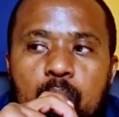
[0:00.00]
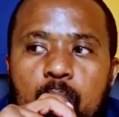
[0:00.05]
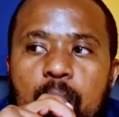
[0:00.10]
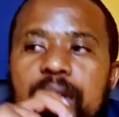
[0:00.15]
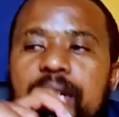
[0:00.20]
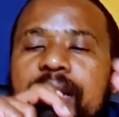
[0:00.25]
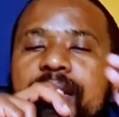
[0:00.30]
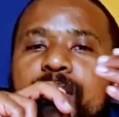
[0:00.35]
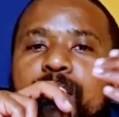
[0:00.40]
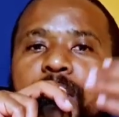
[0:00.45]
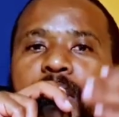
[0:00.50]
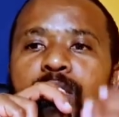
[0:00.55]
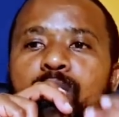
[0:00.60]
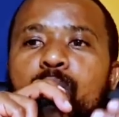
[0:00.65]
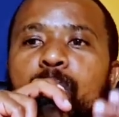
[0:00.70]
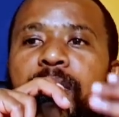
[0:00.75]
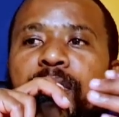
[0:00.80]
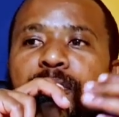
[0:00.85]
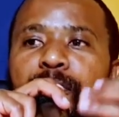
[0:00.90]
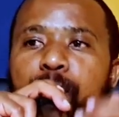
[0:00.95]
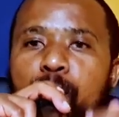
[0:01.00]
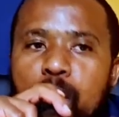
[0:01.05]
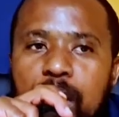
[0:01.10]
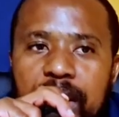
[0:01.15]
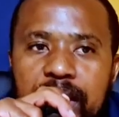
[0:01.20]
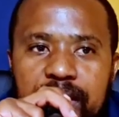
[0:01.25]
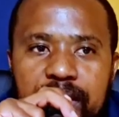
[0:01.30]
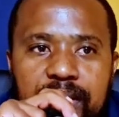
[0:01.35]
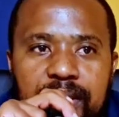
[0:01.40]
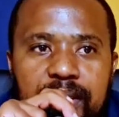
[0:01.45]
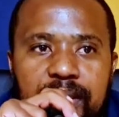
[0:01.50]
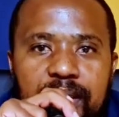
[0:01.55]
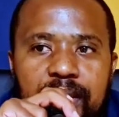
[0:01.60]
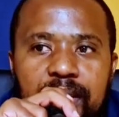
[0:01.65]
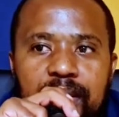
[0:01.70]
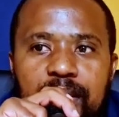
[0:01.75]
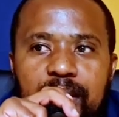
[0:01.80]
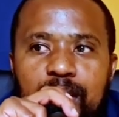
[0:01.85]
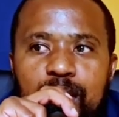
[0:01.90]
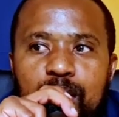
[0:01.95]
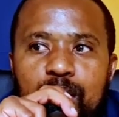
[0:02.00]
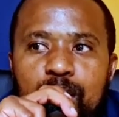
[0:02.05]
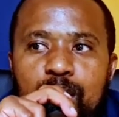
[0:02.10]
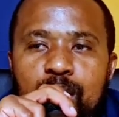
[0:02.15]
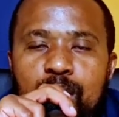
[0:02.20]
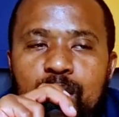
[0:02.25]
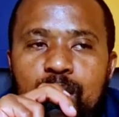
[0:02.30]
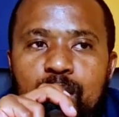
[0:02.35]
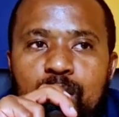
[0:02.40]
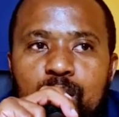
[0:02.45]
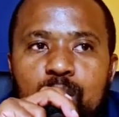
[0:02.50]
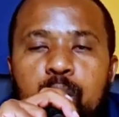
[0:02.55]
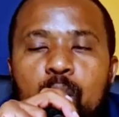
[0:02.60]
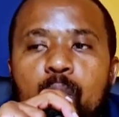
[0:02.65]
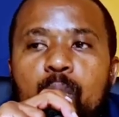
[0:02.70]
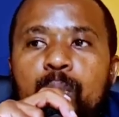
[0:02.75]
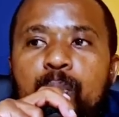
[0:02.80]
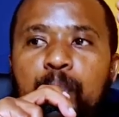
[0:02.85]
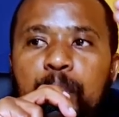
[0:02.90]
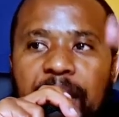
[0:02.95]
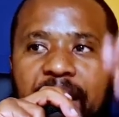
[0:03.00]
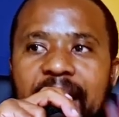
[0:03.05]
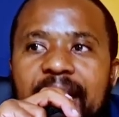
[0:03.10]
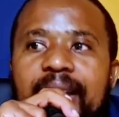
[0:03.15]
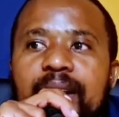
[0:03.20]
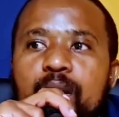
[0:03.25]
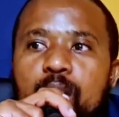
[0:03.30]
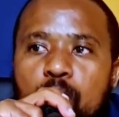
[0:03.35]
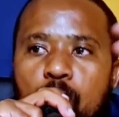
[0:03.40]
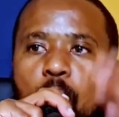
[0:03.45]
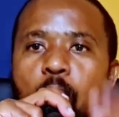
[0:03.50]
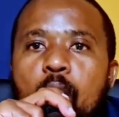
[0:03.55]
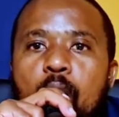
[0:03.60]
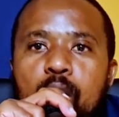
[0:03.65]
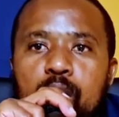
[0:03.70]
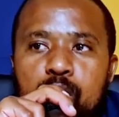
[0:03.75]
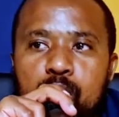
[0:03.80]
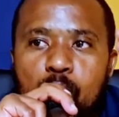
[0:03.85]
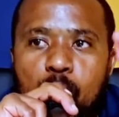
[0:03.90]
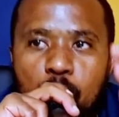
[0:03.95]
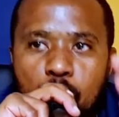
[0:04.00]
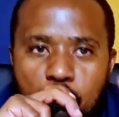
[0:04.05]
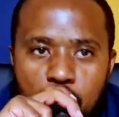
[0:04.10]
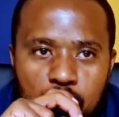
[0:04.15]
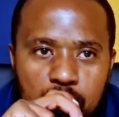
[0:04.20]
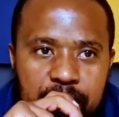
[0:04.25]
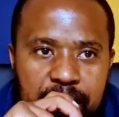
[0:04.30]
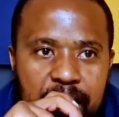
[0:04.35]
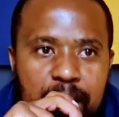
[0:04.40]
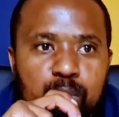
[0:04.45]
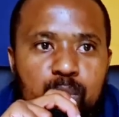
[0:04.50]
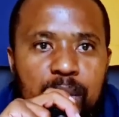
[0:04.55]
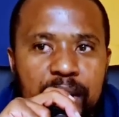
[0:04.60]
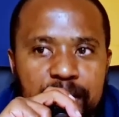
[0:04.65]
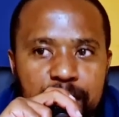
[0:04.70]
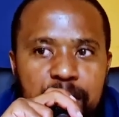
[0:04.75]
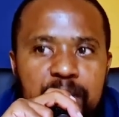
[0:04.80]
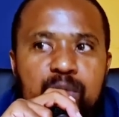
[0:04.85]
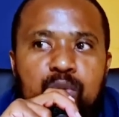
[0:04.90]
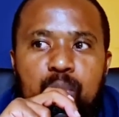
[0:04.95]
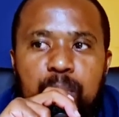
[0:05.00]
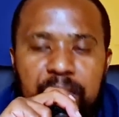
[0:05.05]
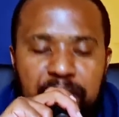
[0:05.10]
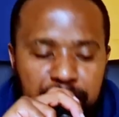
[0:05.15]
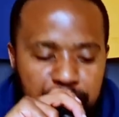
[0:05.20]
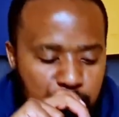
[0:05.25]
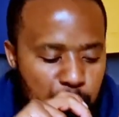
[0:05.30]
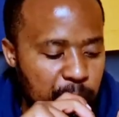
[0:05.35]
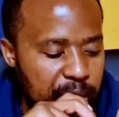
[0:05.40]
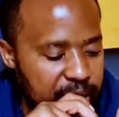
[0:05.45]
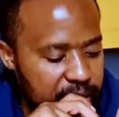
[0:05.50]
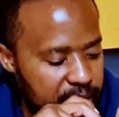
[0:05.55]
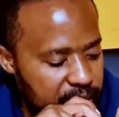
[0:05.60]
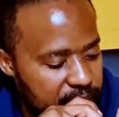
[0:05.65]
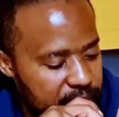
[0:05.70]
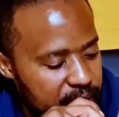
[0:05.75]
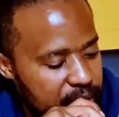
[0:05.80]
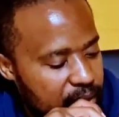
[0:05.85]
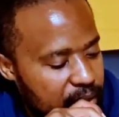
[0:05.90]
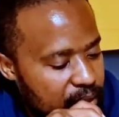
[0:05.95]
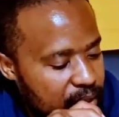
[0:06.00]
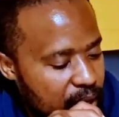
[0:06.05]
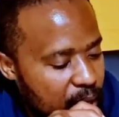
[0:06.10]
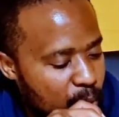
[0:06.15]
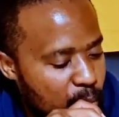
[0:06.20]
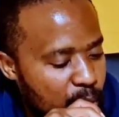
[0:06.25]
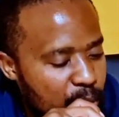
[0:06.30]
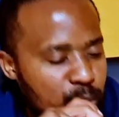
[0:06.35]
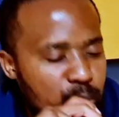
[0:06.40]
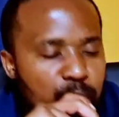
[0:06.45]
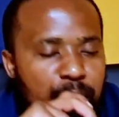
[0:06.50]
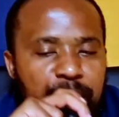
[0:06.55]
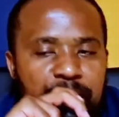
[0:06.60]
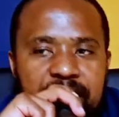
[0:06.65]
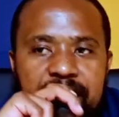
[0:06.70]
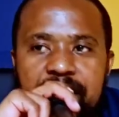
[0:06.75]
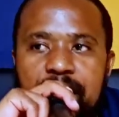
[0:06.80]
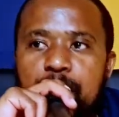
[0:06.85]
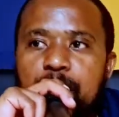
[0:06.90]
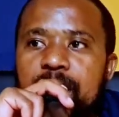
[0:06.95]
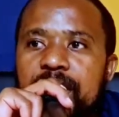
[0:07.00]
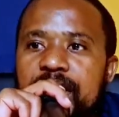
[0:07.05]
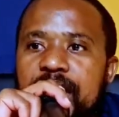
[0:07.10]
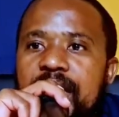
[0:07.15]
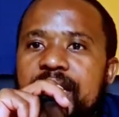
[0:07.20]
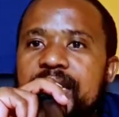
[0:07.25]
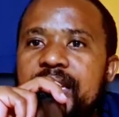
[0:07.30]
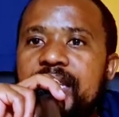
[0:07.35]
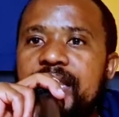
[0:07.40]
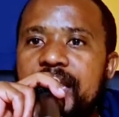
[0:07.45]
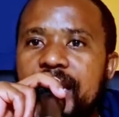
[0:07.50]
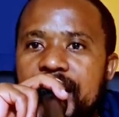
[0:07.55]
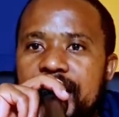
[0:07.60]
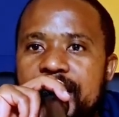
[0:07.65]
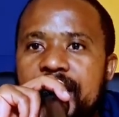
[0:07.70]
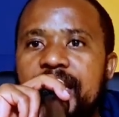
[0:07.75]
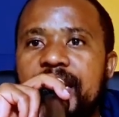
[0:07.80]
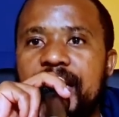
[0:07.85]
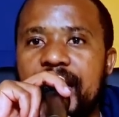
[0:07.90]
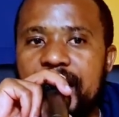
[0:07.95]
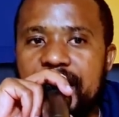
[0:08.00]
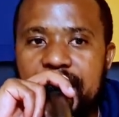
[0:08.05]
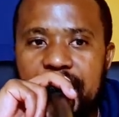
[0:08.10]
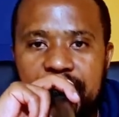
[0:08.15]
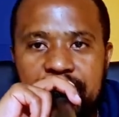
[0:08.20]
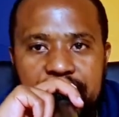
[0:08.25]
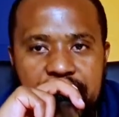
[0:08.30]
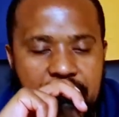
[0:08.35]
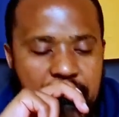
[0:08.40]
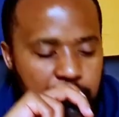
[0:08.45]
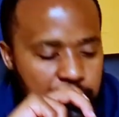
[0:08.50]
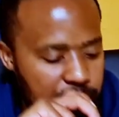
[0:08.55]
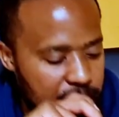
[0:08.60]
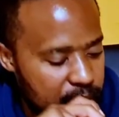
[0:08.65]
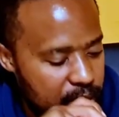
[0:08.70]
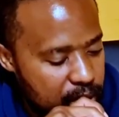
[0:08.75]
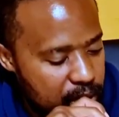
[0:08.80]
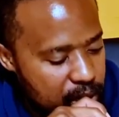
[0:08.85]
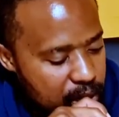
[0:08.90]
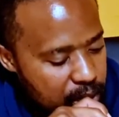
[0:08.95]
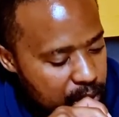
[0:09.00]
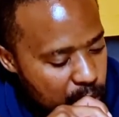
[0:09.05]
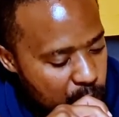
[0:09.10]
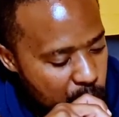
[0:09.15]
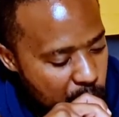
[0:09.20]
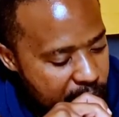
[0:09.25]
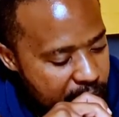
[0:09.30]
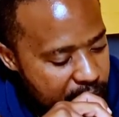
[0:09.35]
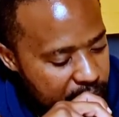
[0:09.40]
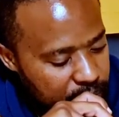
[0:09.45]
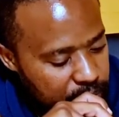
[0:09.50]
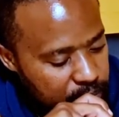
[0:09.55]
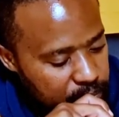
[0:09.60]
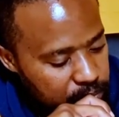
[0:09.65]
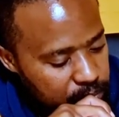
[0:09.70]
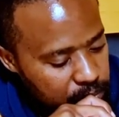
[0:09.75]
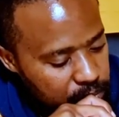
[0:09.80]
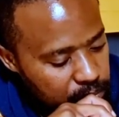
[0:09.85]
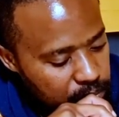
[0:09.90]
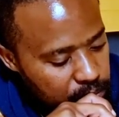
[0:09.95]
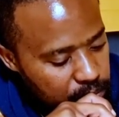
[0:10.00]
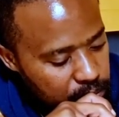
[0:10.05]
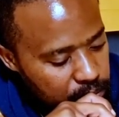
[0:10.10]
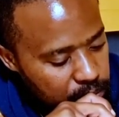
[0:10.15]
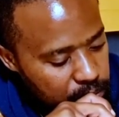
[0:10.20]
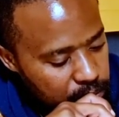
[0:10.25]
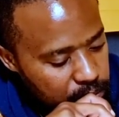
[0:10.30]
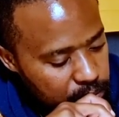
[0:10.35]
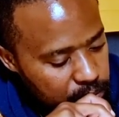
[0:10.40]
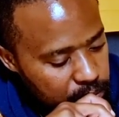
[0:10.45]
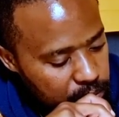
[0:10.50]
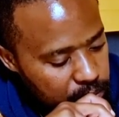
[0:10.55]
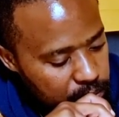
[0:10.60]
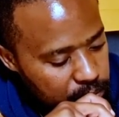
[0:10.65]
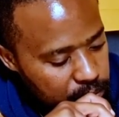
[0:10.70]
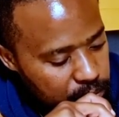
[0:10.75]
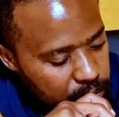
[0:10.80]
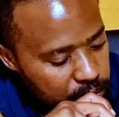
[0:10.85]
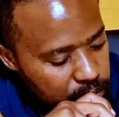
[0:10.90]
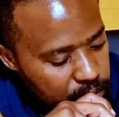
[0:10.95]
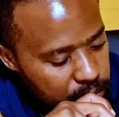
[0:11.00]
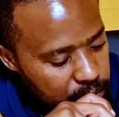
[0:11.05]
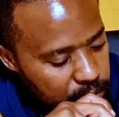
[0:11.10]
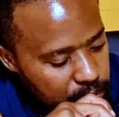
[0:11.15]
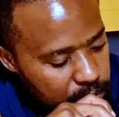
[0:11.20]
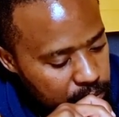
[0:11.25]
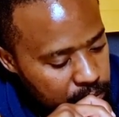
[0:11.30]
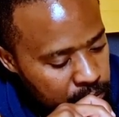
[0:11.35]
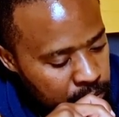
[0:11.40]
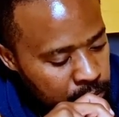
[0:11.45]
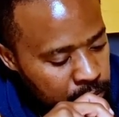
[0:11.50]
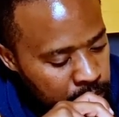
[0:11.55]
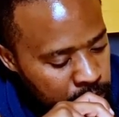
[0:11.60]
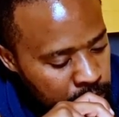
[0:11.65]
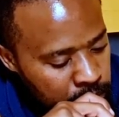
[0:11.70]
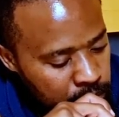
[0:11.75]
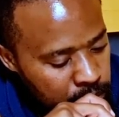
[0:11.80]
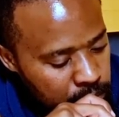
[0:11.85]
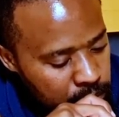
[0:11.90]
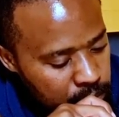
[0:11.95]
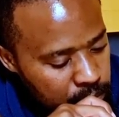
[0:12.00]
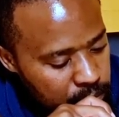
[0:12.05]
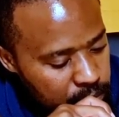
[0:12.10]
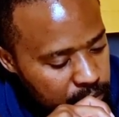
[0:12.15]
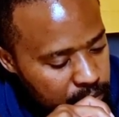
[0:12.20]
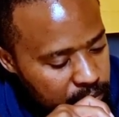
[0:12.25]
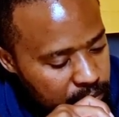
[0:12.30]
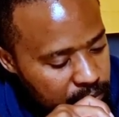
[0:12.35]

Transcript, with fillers: What does it mean to be foolish? To break God's laws. That's what it means to be foolish. According to 1 Samuel 18, 18. Write that down. Go ahead. Oh, foolish Galatians. Mm -hmm. Who has